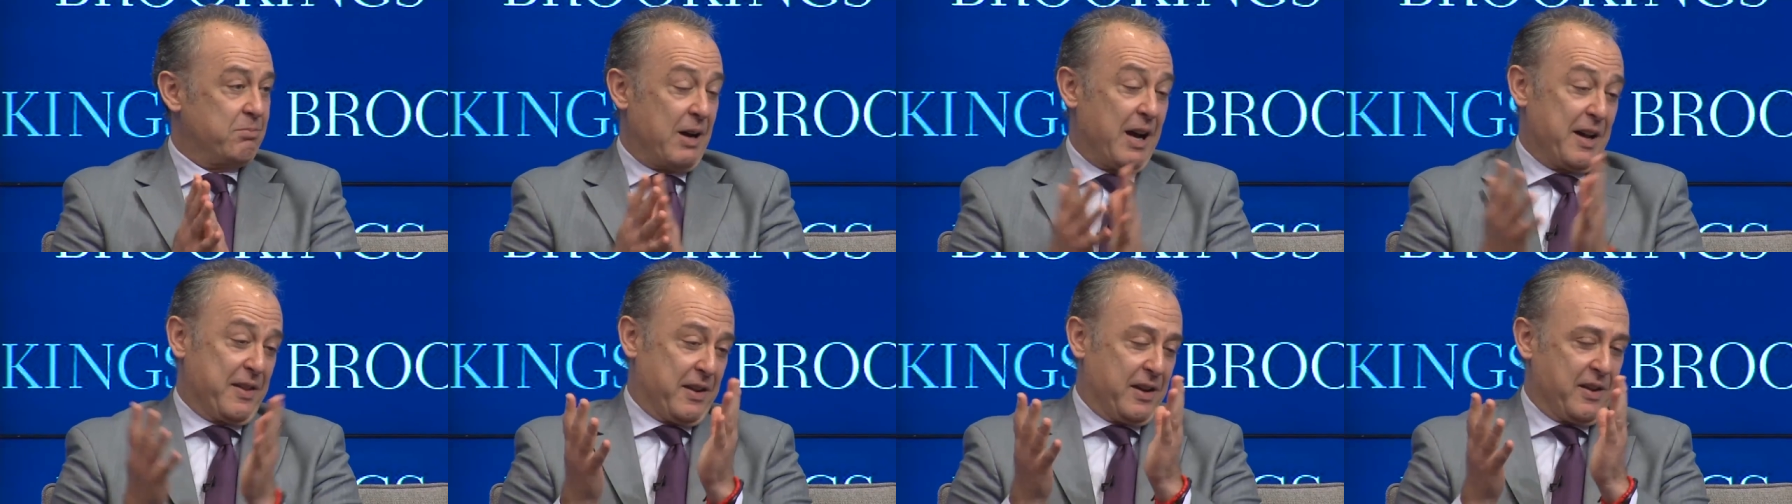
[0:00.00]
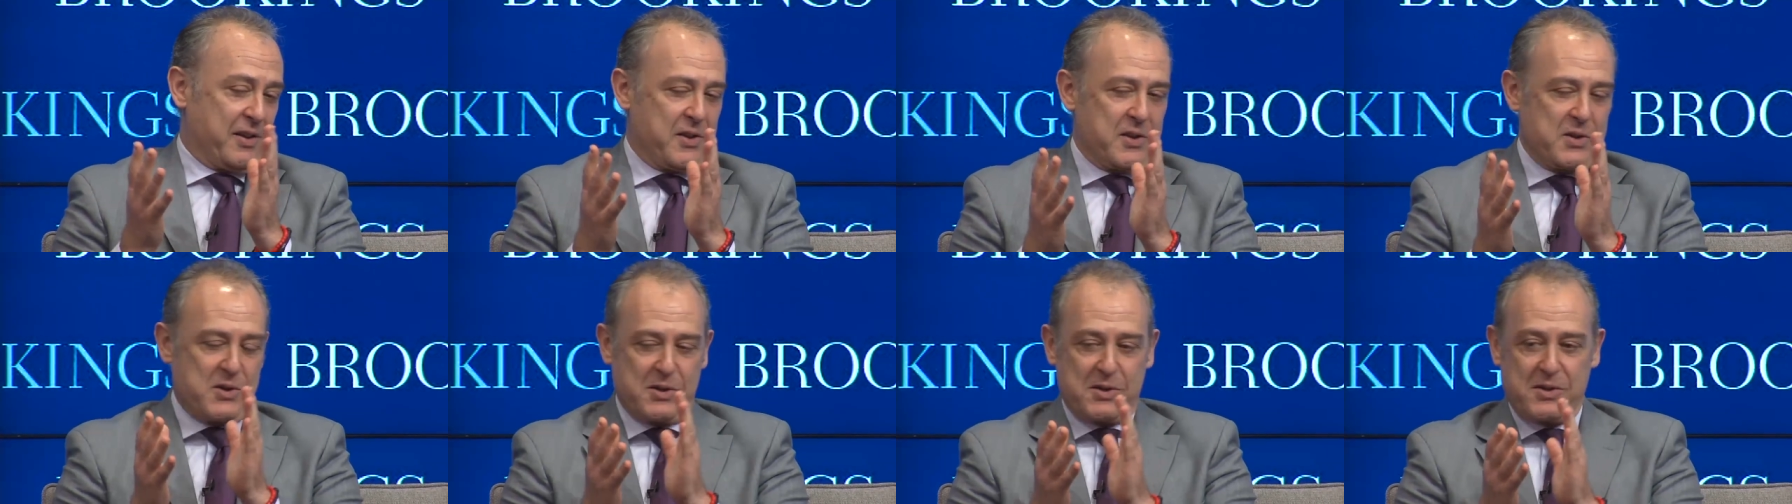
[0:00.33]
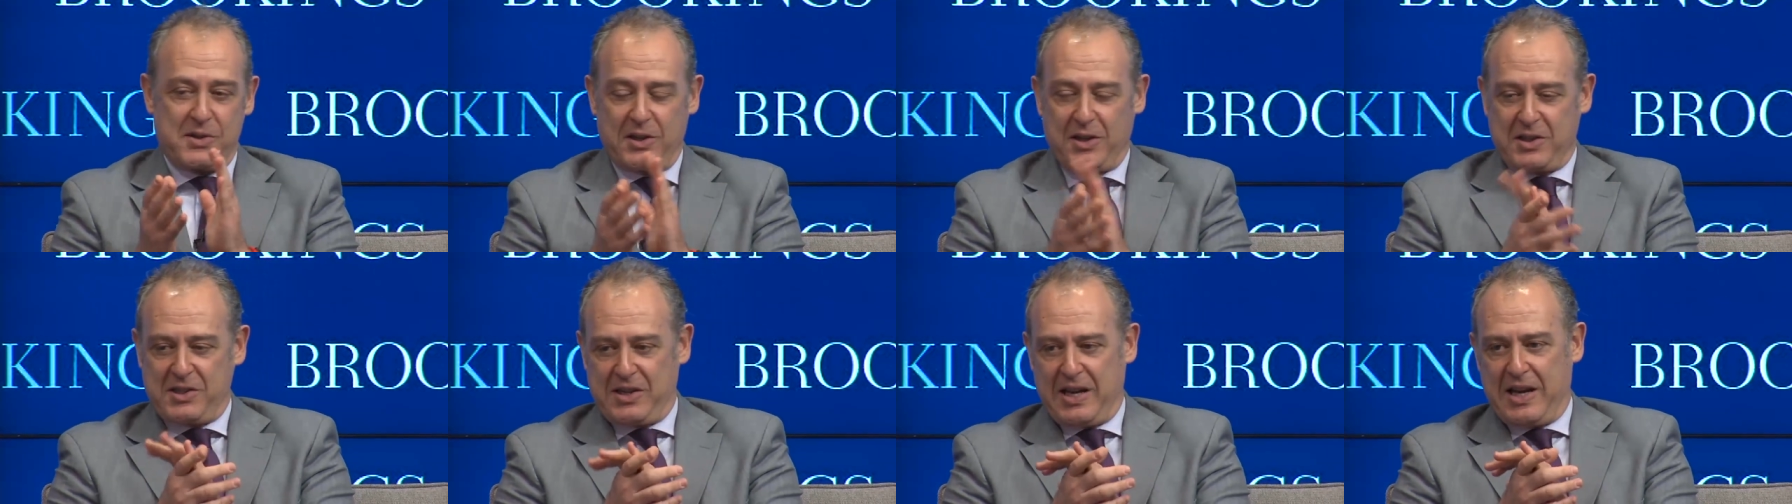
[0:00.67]
I think, the
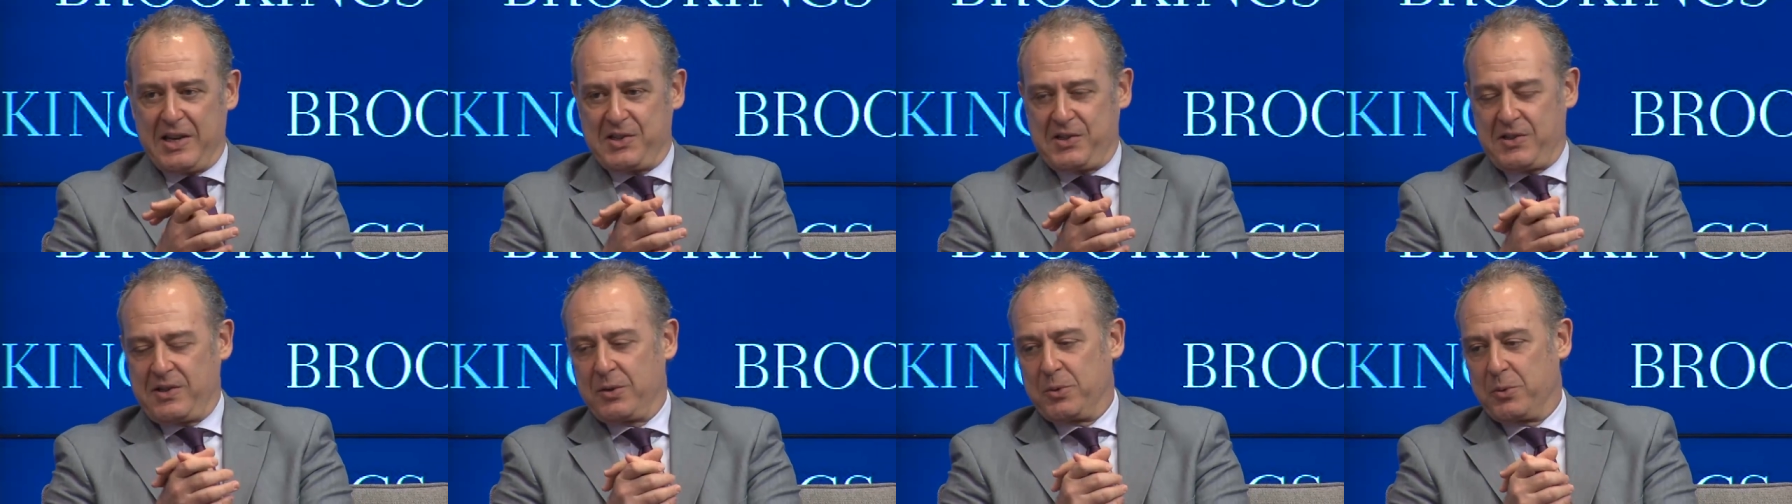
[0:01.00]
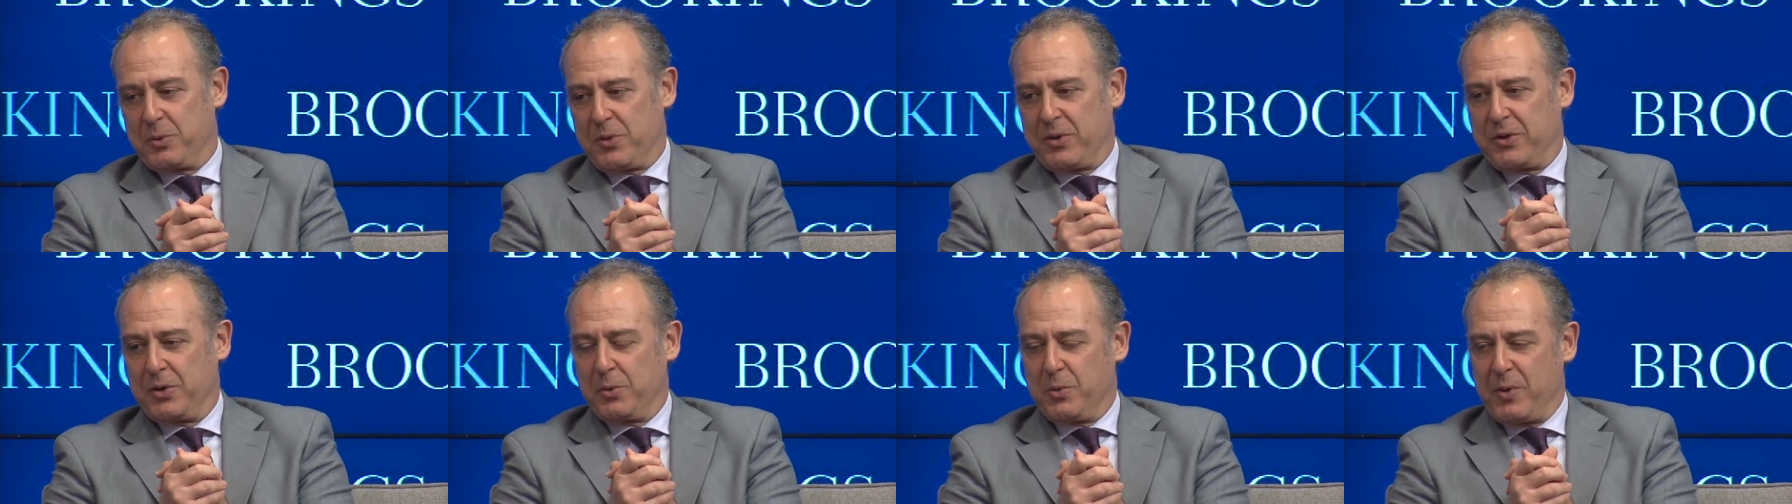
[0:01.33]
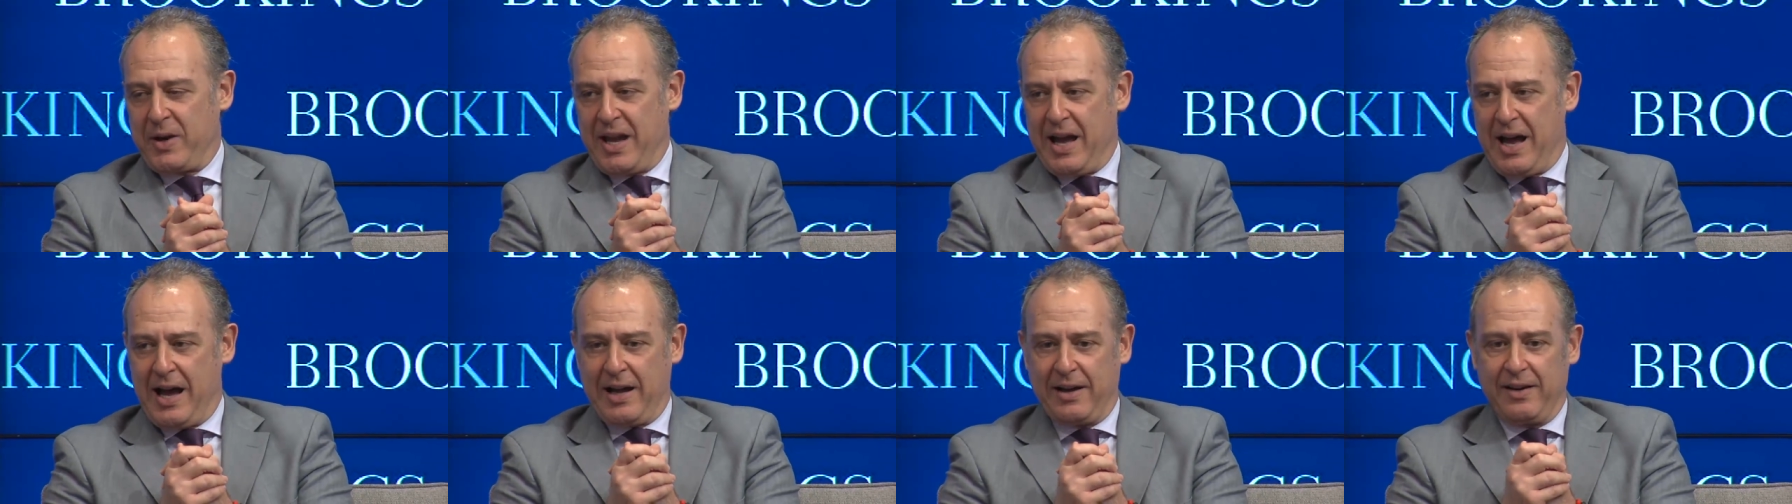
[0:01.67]
success that, that
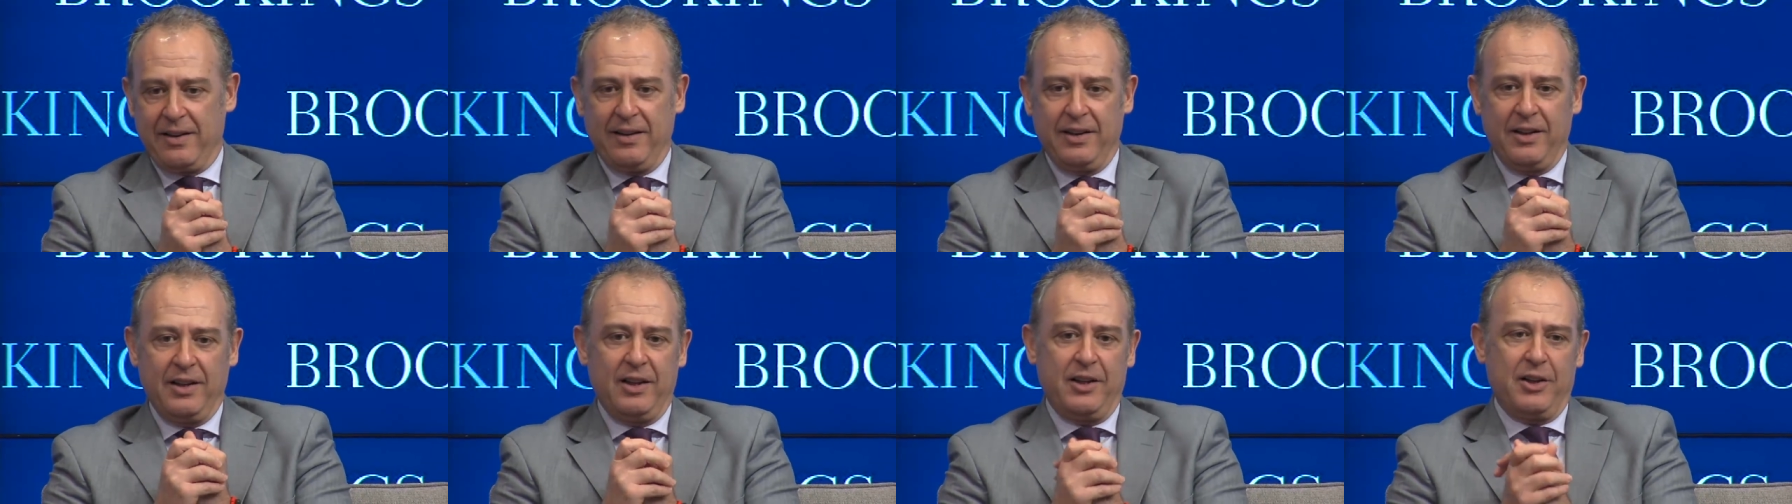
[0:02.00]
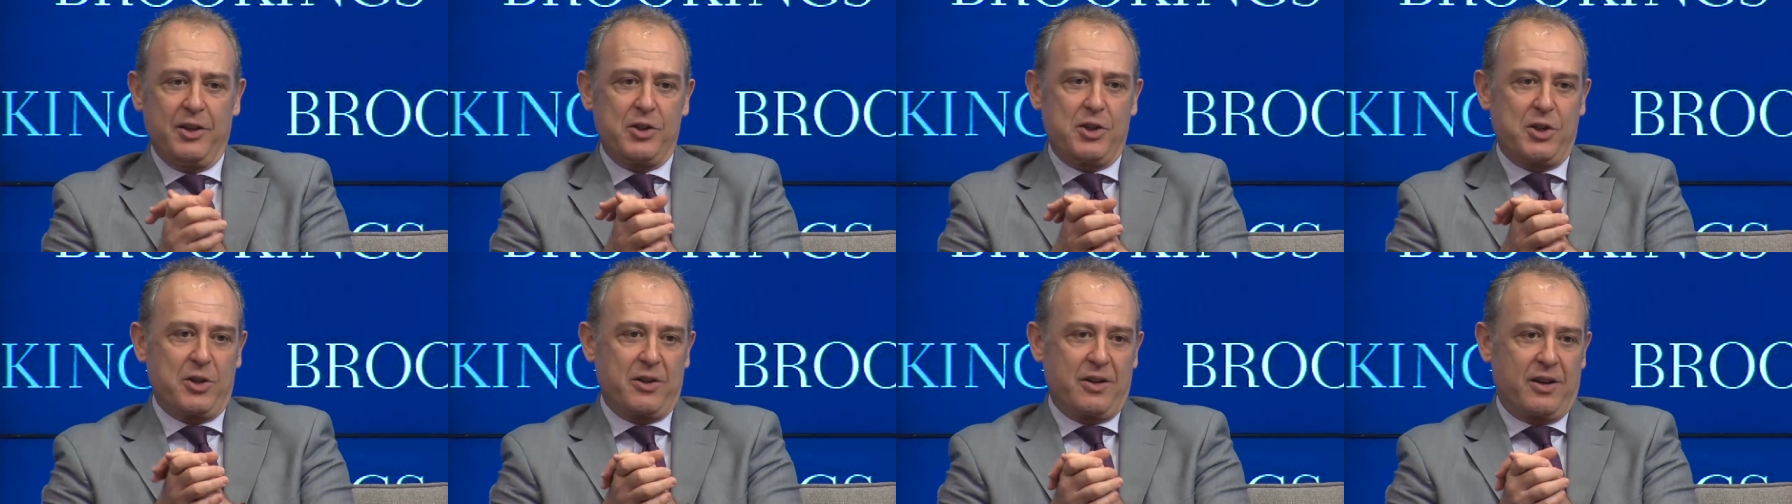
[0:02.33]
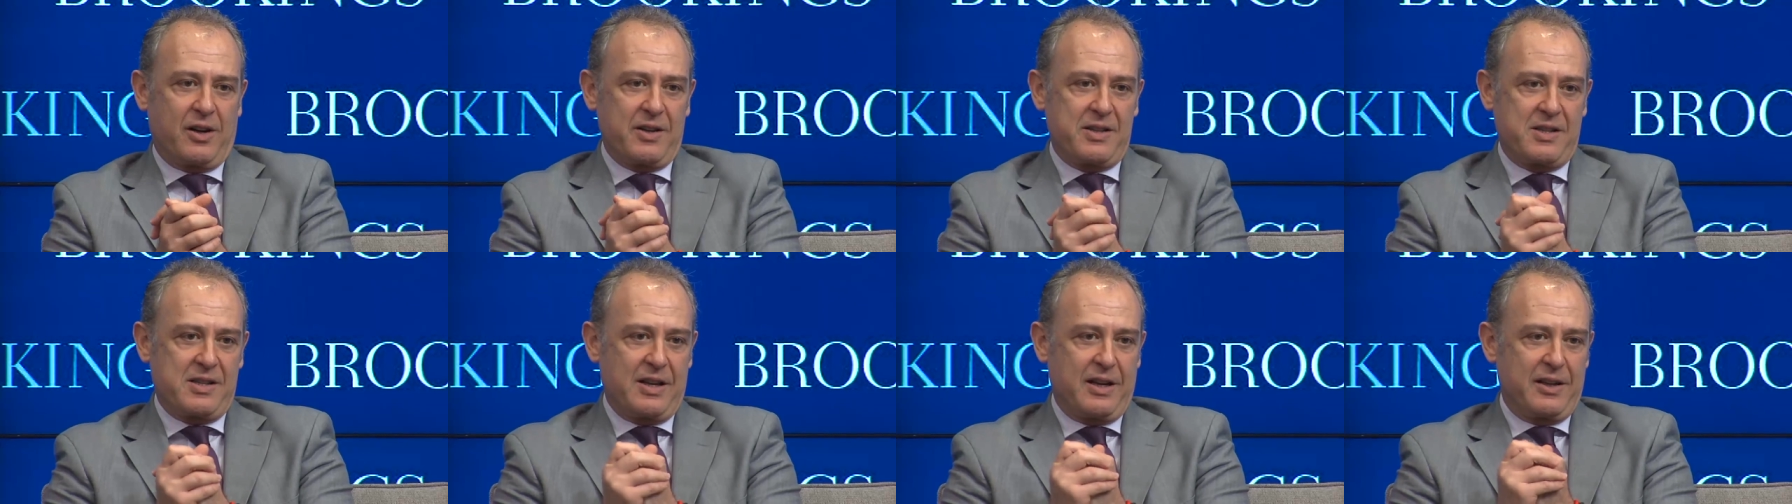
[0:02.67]
we had during
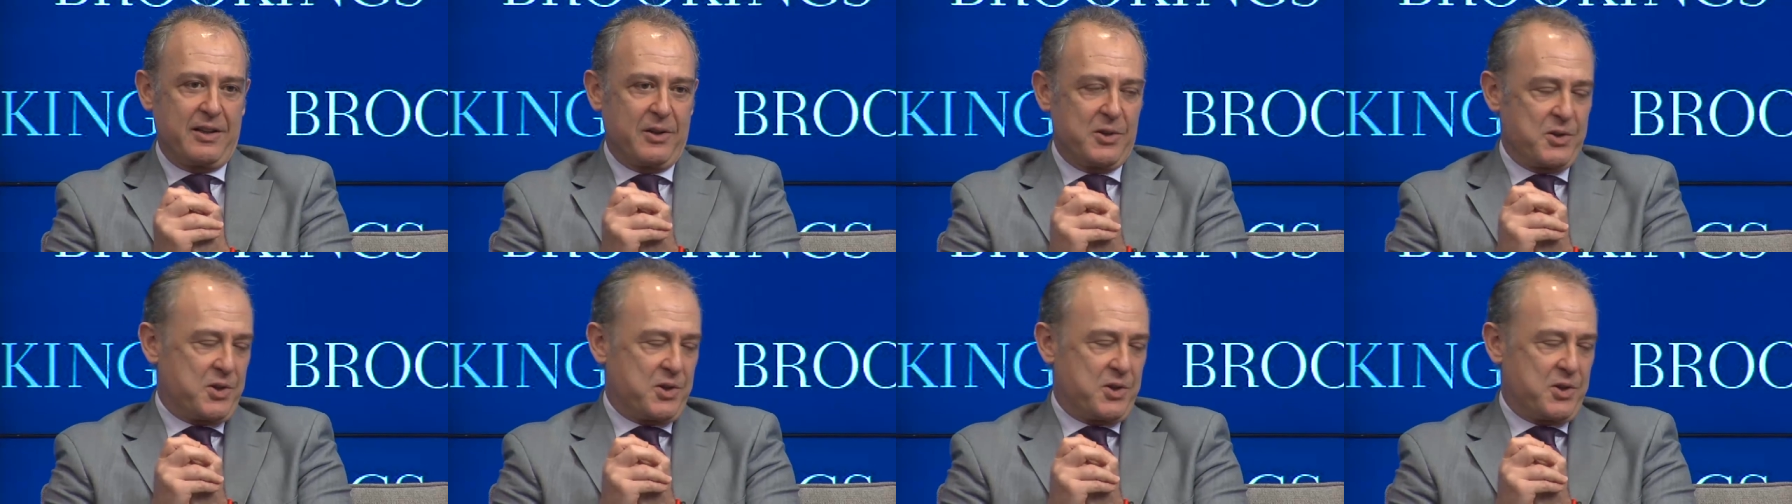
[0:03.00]
our tenure.